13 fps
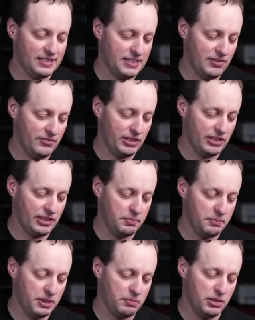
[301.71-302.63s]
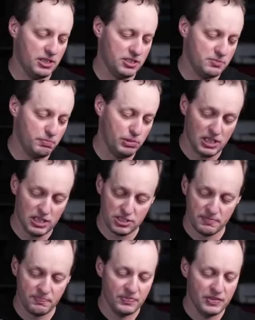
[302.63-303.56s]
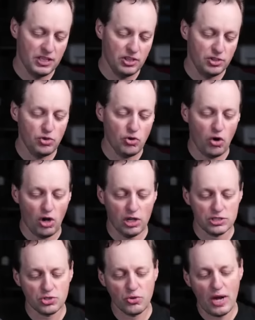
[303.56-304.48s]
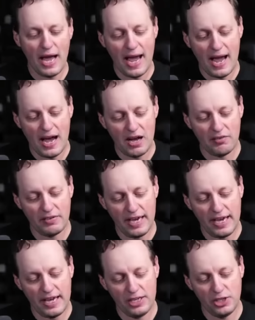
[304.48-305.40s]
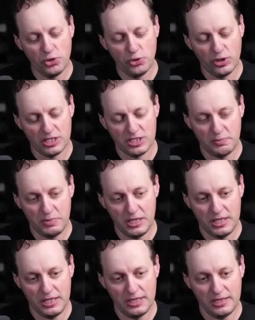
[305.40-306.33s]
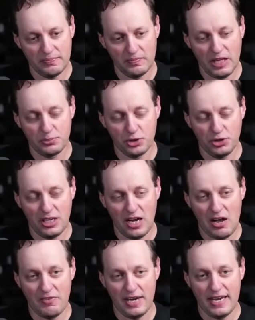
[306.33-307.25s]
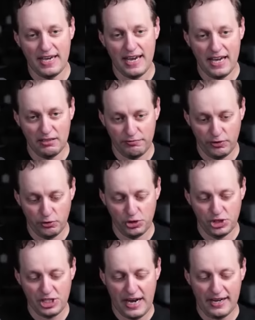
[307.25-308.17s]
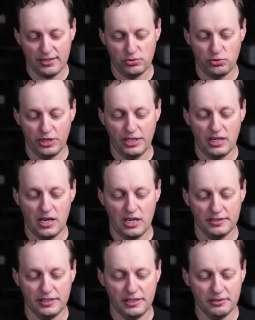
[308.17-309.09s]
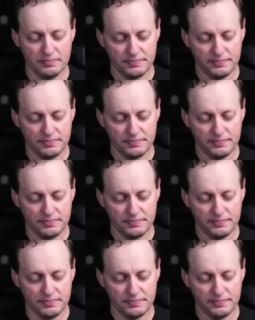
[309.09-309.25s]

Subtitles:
Definitely a big plus. Plus, you also have a you have a headphone jack right on there.